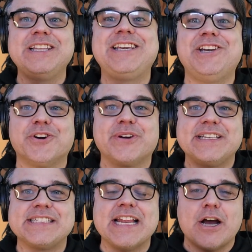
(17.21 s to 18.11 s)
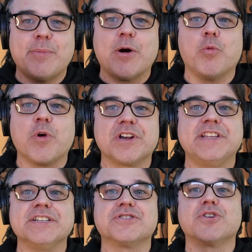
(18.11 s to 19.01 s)
curious now about where
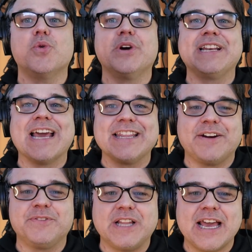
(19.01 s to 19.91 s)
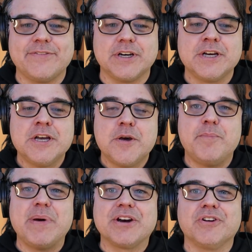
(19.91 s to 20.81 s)
things are going now that I feel I have a
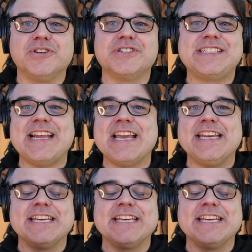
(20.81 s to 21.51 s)
better understanding.